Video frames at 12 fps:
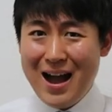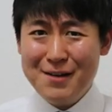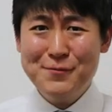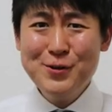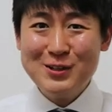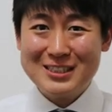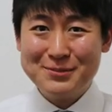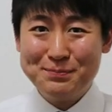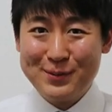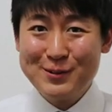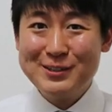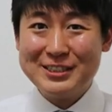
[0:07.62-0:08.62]
Have you
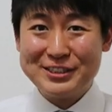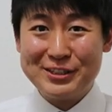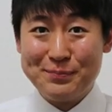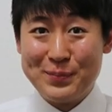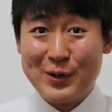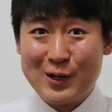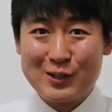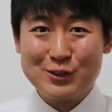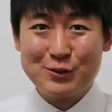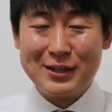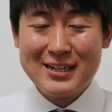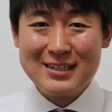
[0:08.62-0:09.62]
experienced the big
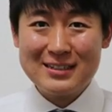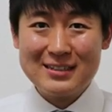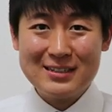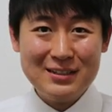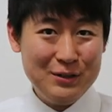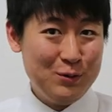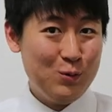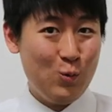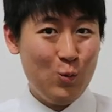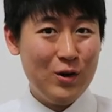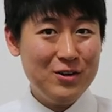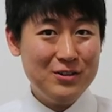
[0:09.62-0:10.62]
earthquake?
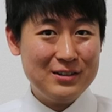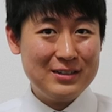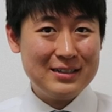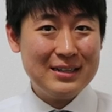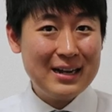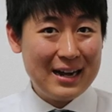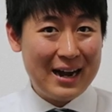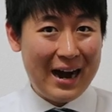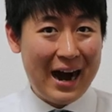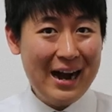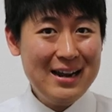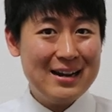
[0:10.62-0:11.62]
Well,
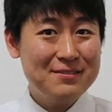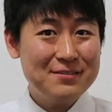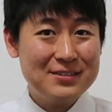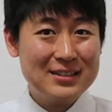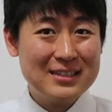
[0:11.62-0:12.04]
I have.